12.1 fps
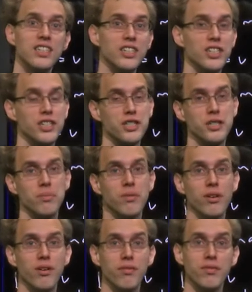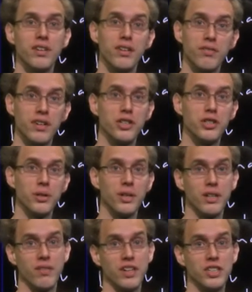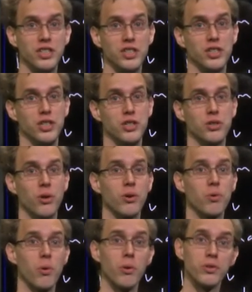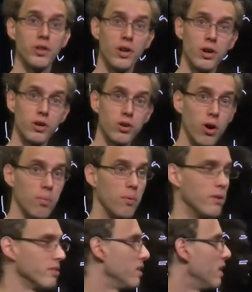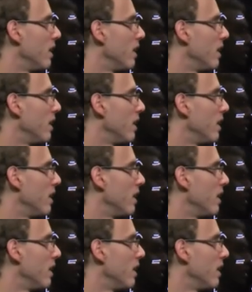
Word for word: the system of differential equations is called coupled.